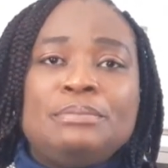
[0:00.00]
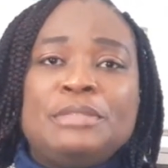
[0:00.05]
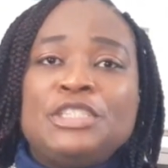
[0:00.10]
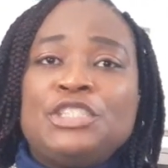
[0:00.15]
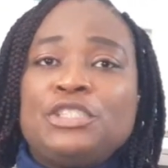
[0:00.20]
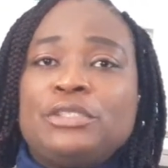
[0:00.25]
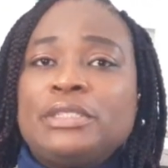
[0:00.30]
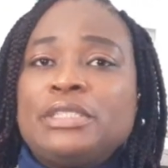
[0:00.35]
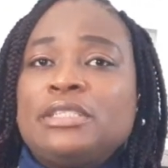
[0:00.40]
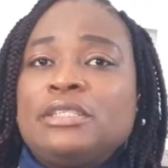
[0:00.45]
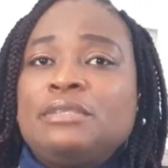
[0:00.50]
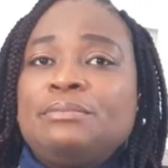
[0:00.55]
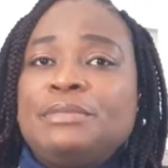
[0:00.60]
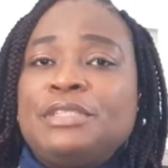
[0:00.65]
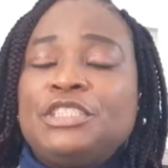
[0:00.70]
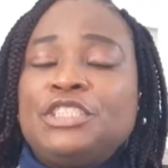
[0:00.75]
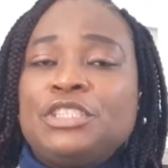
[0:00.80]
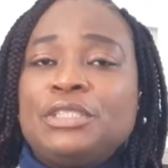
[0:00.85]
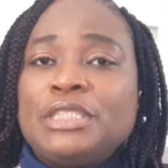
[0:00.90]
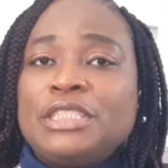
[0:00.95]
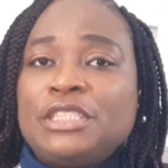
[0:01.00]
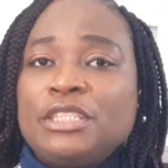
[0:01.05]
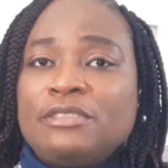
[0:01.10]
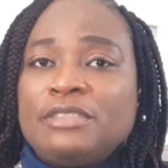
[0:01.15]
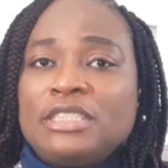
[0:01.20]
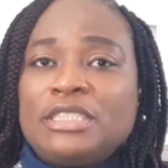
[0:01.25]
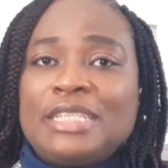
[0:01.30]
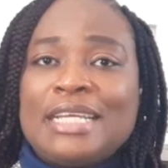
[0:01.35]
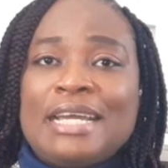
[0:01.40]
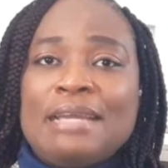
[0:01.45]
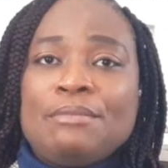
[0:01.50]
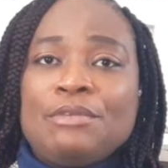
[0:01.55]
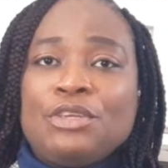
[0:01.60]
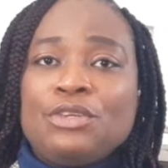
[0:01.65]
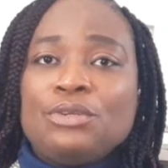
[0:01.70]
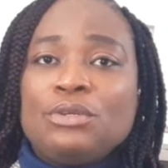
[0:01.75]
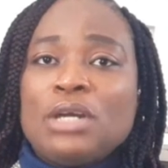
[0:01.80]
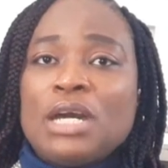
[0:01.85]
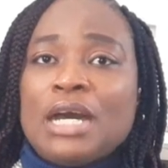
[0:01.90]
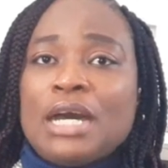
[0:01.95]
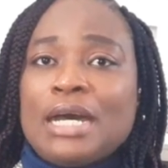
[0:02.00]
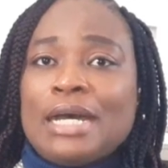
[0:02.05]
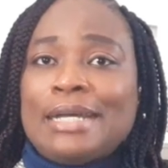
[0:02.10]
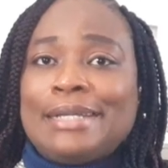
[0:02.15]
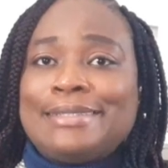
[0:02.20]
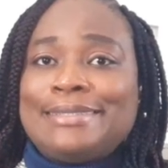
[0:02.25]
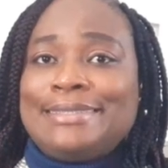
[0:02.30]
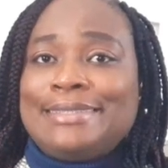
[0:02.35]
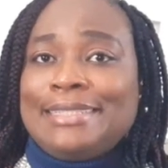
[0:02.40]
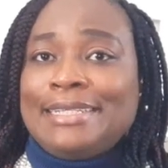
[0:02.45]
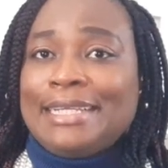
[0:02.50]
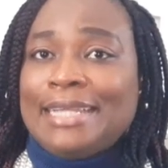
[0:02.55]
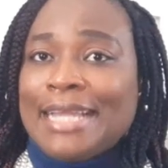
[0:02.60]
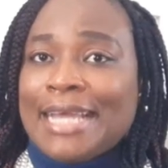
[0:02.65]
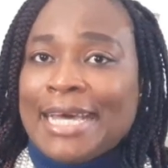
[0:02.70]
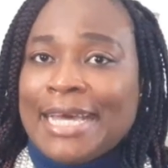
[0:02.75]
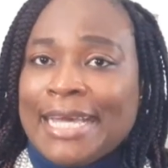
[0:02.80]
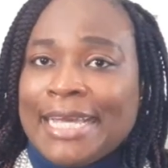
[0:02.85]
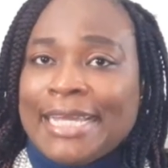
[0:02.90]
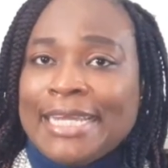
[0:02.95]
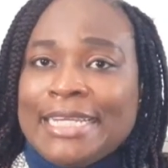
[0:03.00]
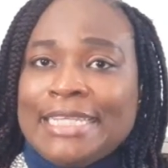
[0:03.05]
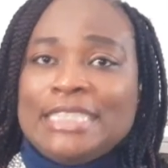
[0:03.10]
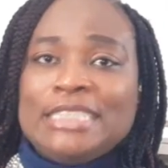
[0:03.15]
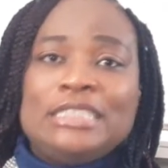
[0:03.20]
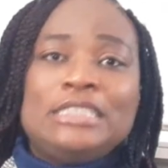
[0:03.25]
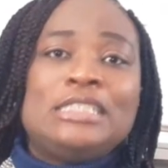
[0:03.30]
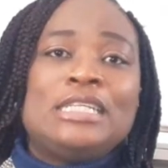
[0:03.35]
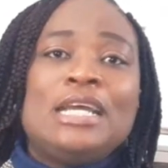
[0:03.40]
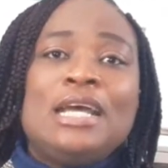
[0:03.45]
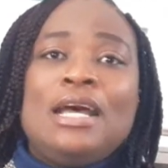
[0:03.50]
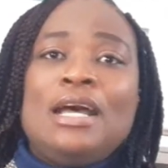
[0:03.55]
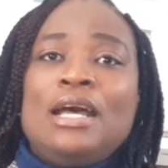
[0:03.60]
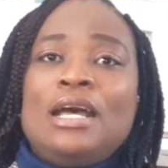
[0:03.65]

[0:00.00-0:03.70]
Majority of the time you are declined.